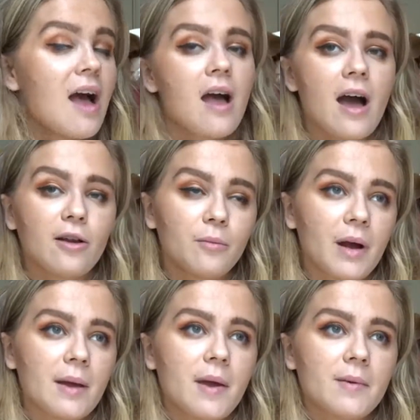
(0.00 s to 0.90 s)
I don't
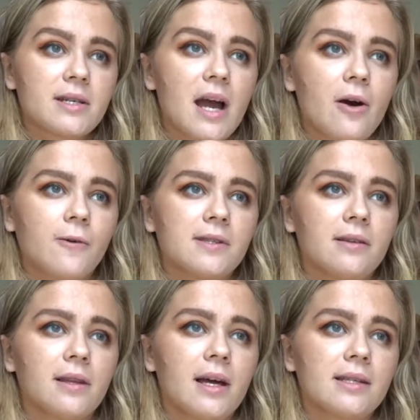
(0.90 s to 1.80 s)
buy paper towels
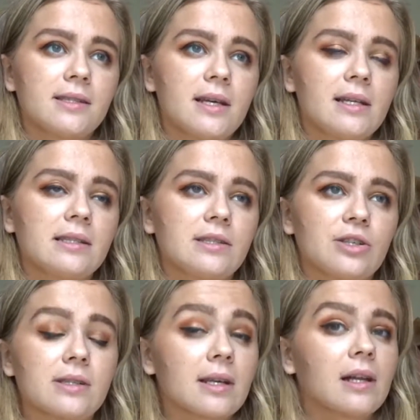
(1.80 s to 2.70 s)
unless it's
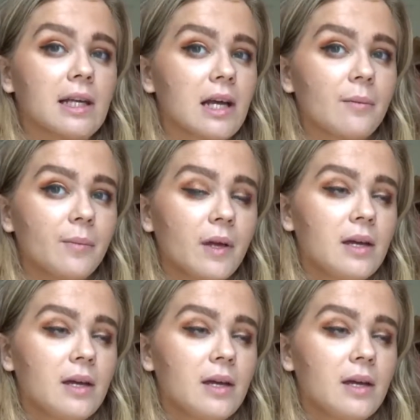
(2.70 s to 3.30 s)
just to clean up,